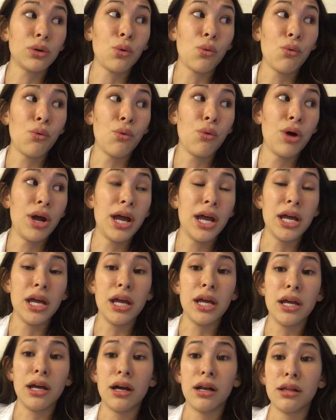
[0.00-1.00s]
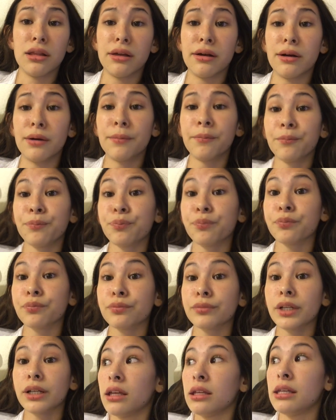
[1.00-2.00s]
way out of there.
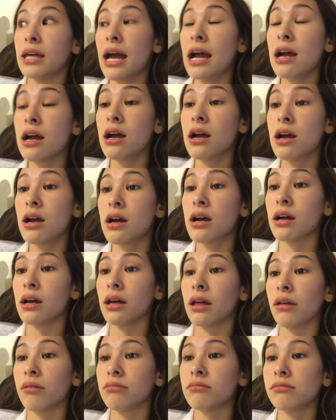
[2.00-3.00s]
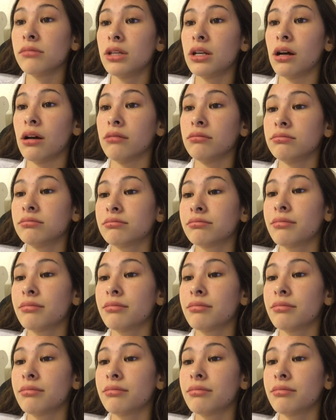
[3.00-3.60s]
Yeah, you know.